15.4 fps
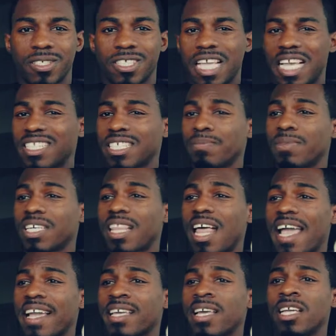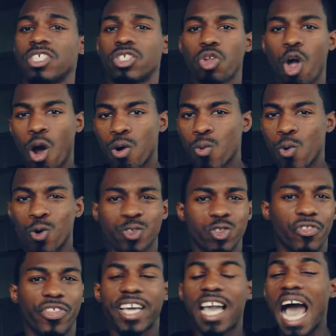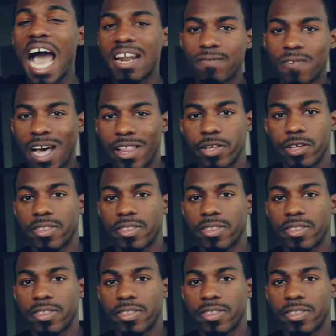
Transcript: say something like Star Wars or The Godfather,